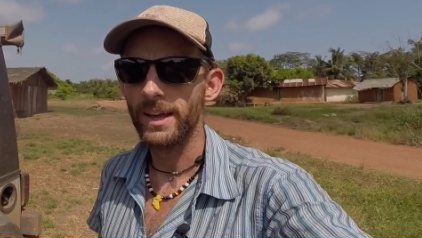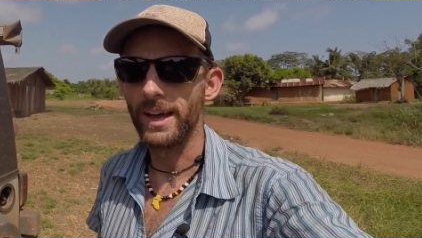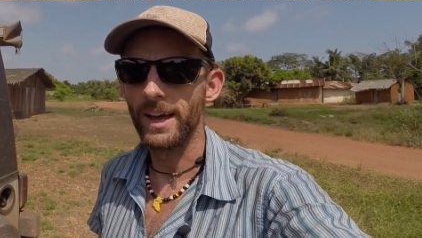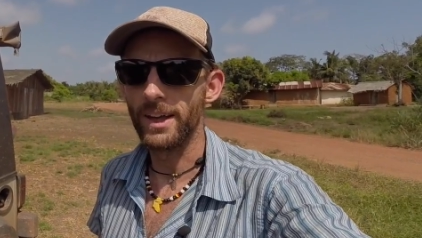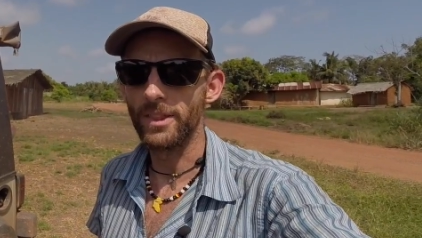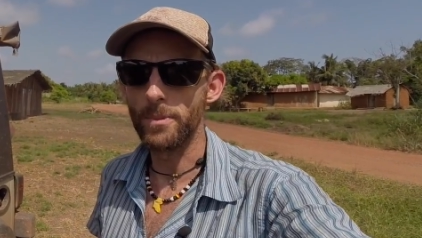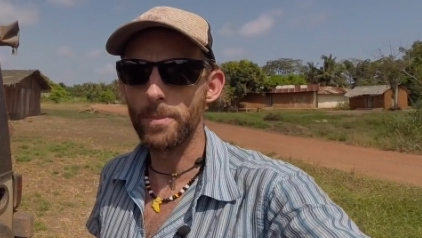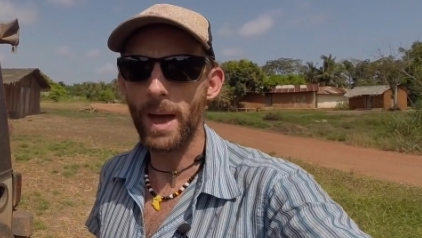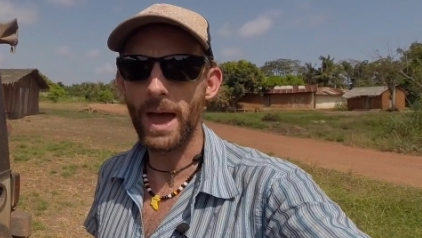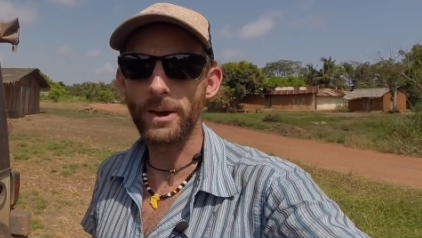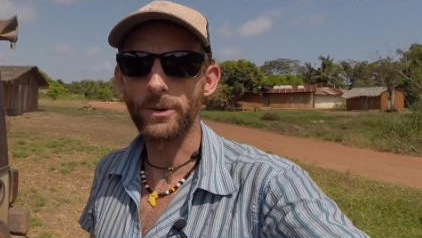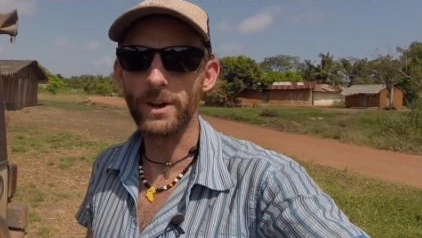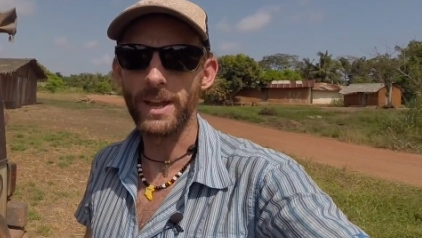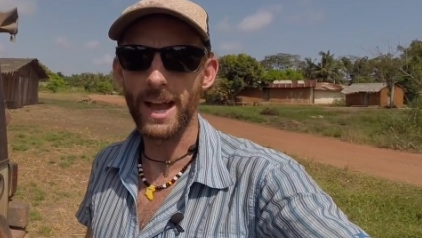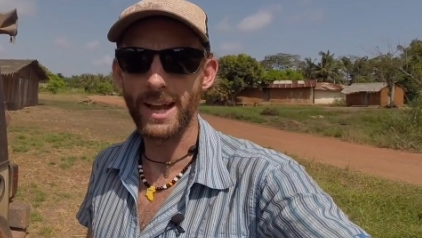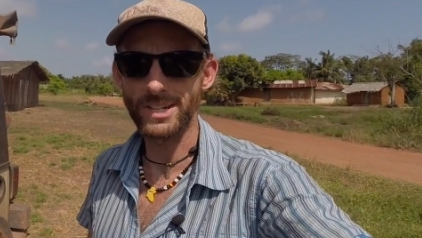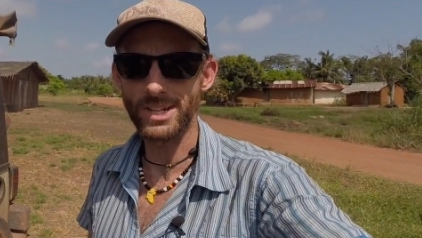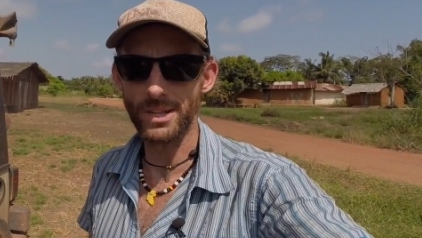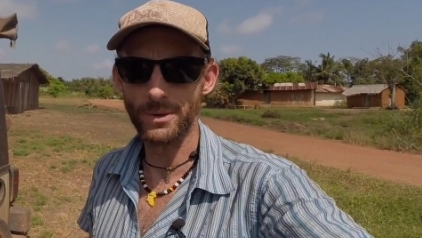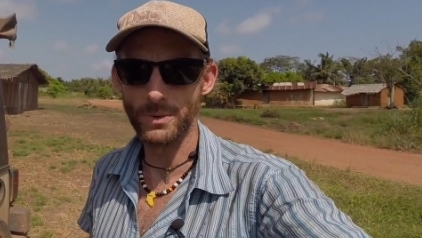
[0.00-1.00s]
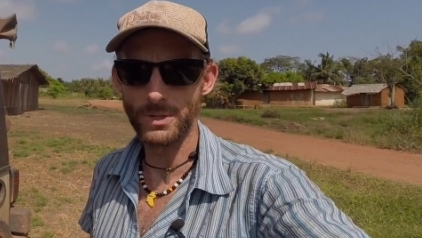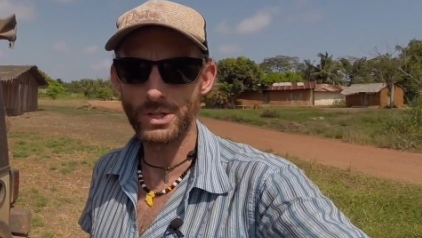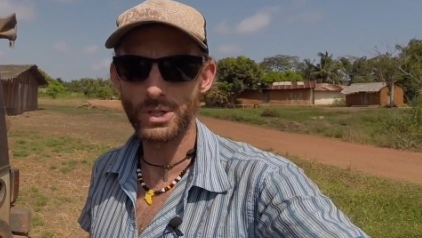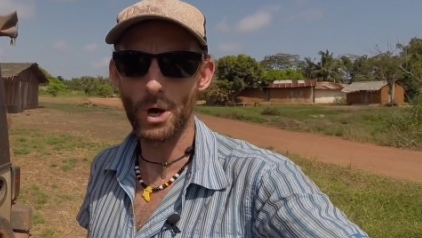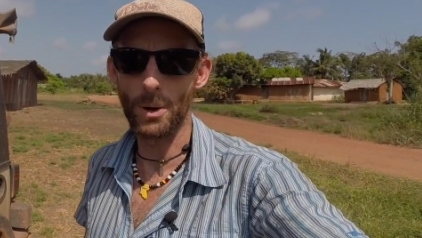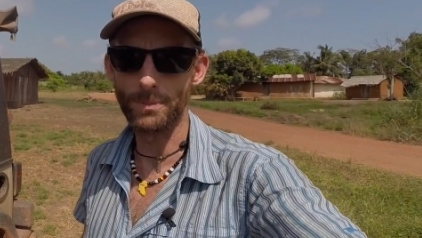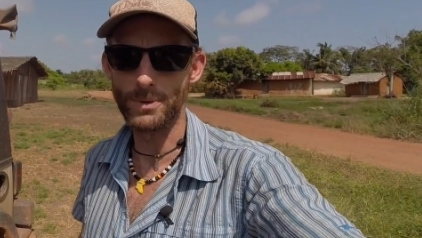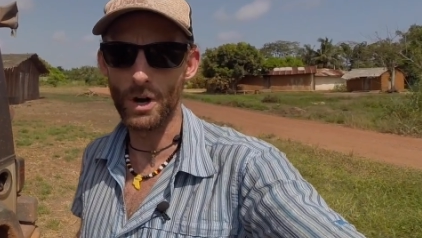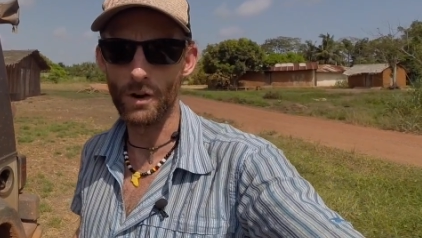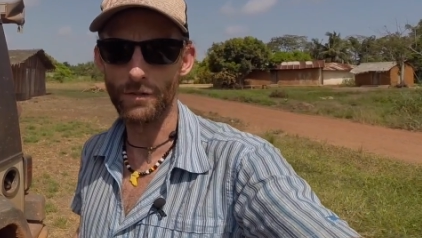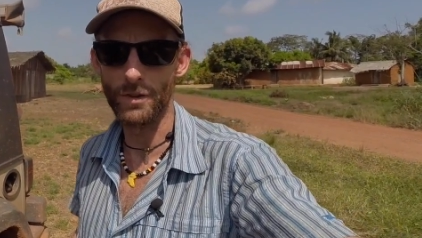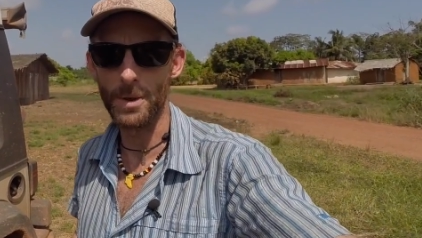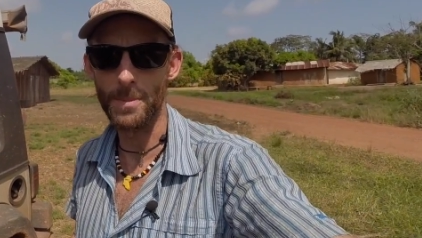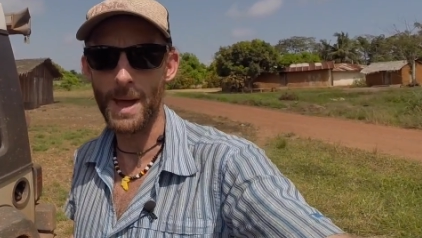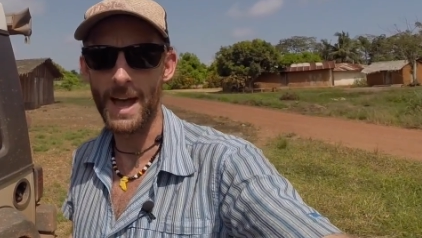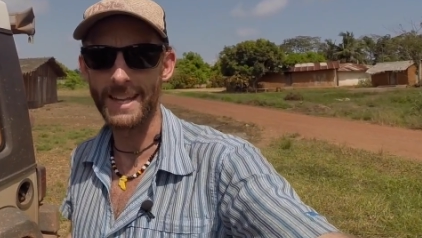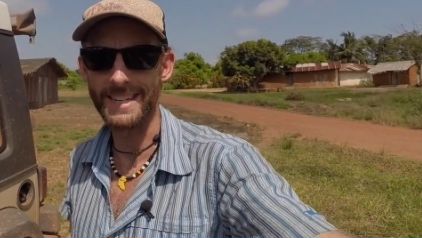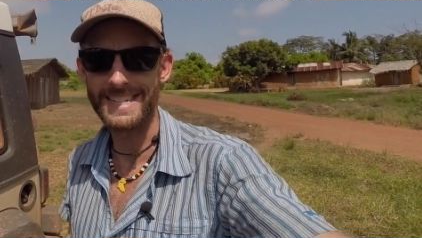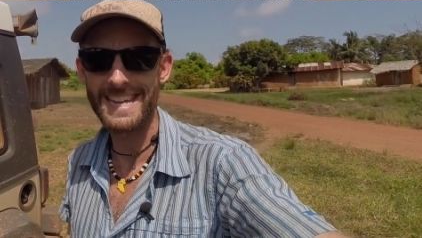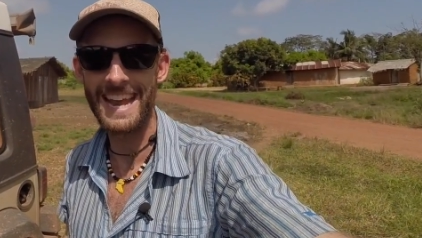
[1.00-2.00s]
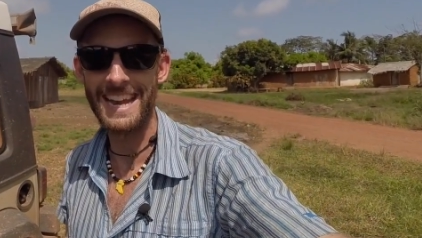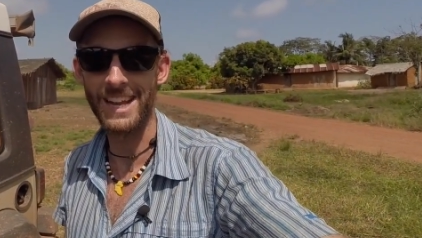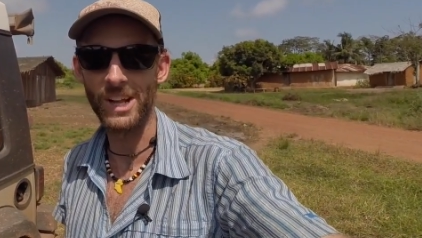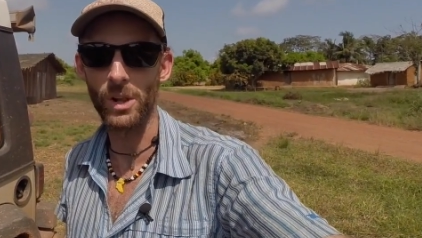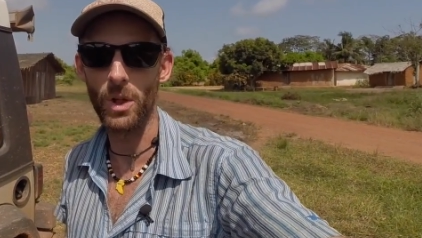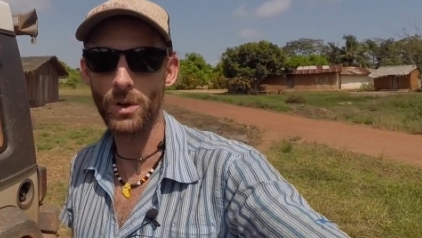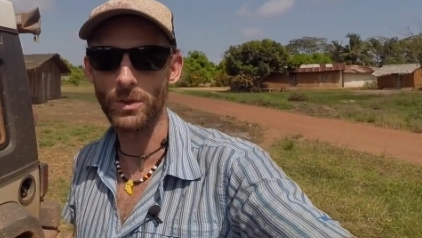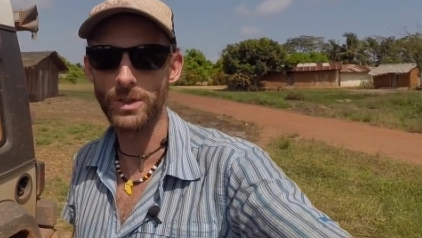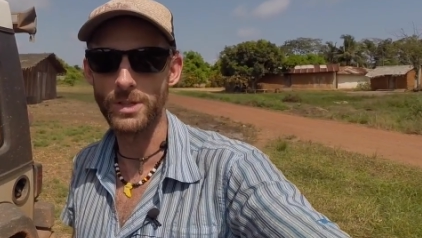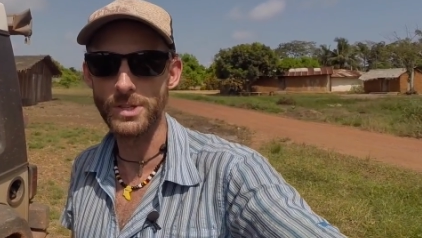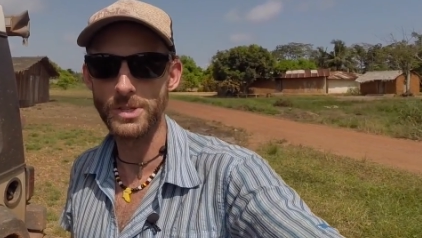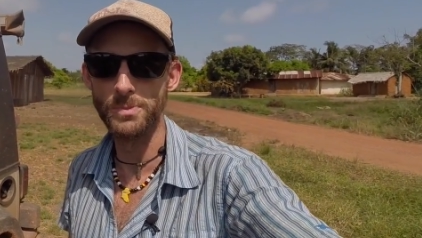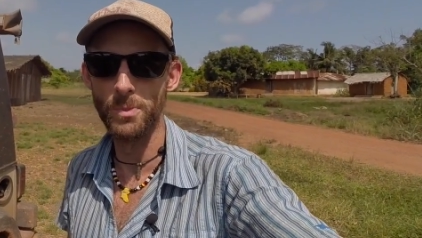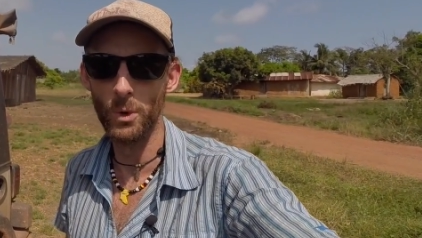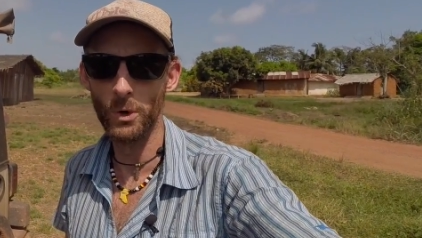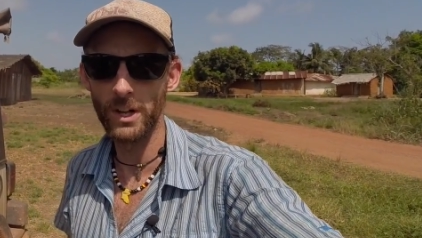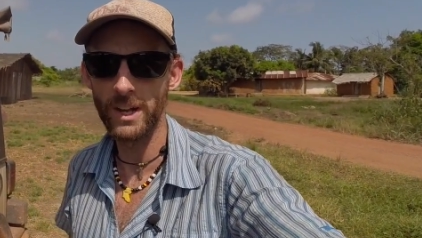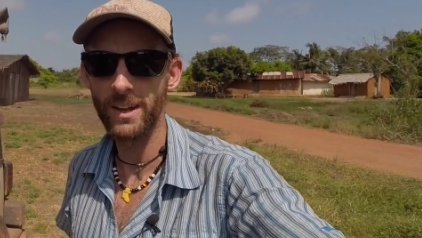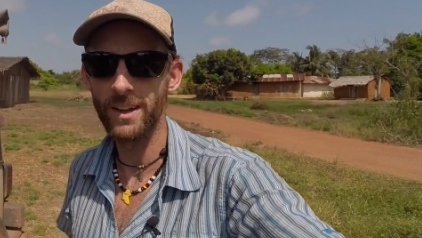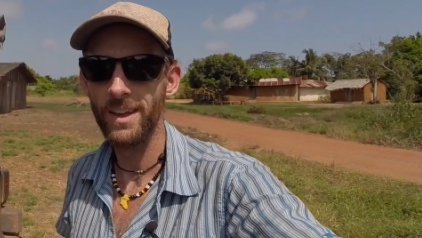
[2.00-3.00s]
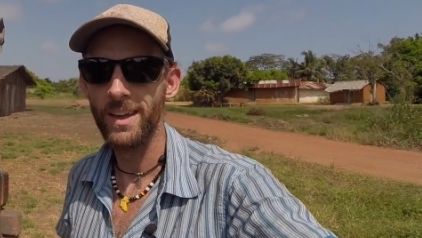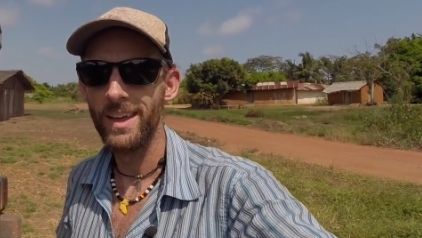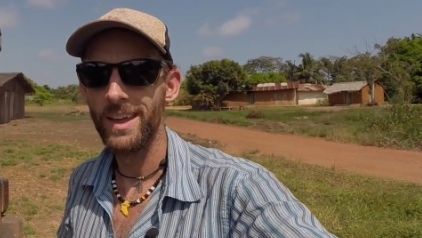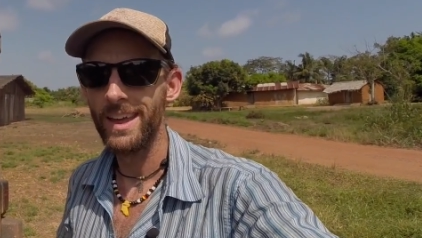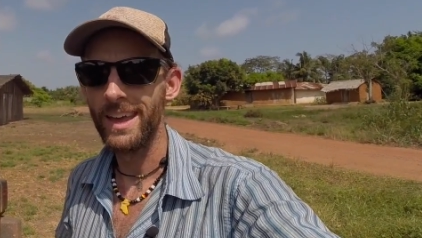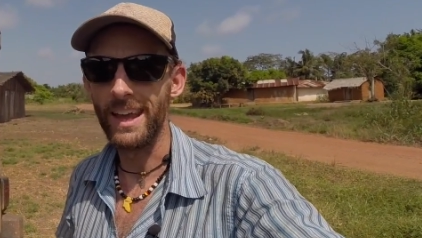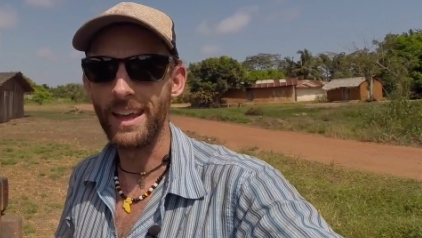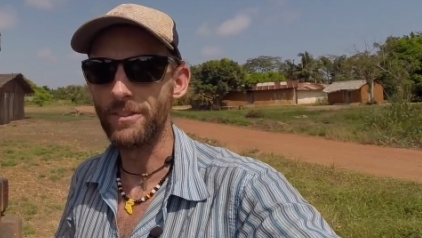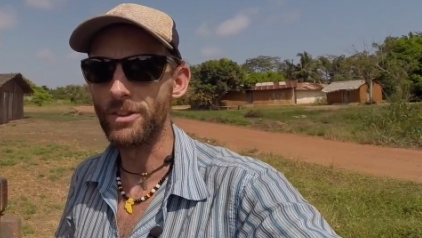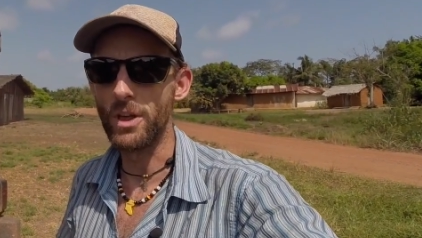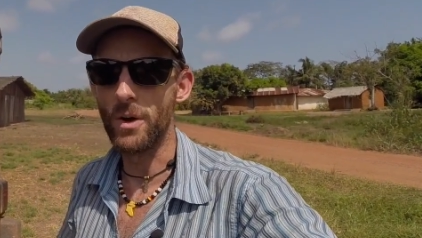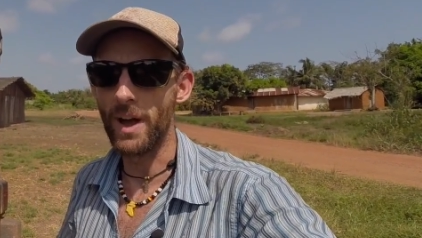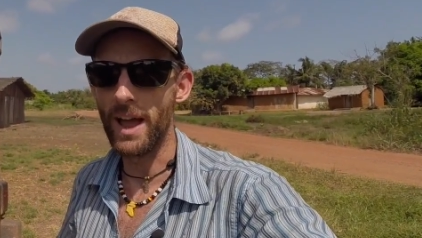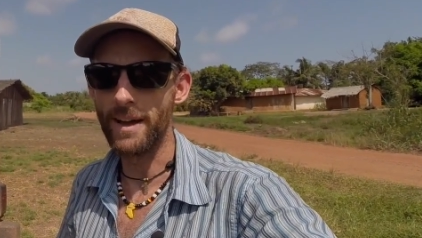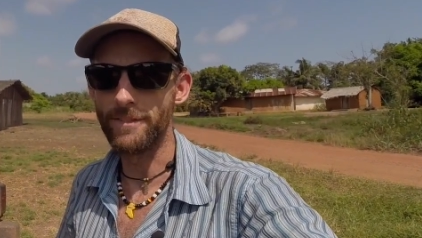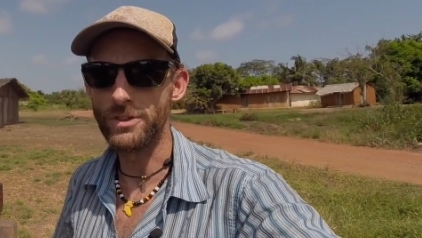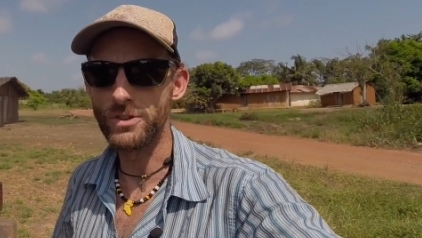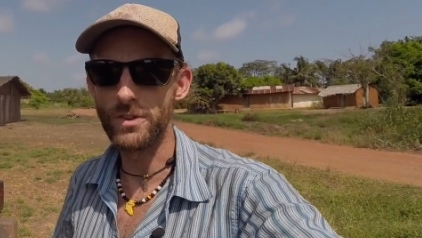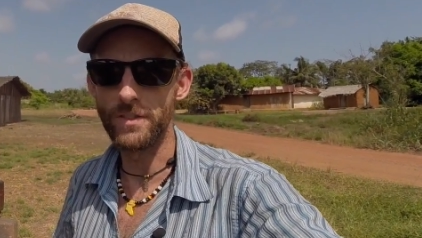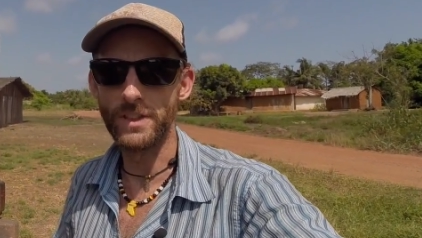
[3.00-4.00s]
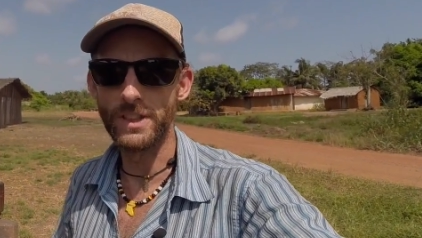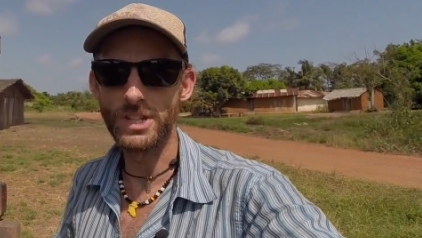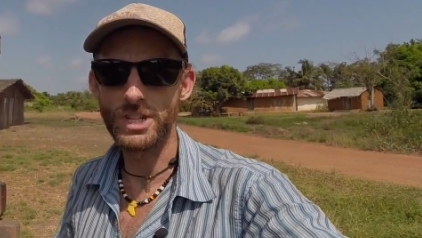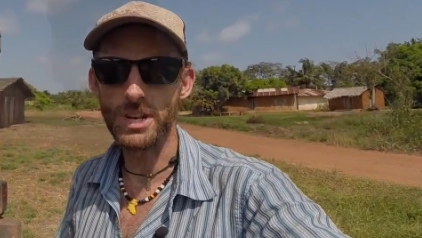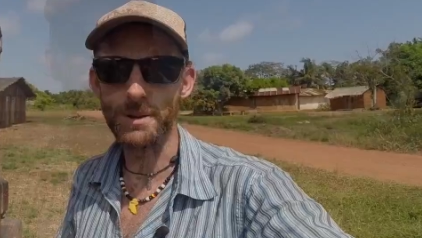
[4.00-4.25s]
Uh, the battery actually was topped off at about 10 o'clock this morning, even though I haven't driven the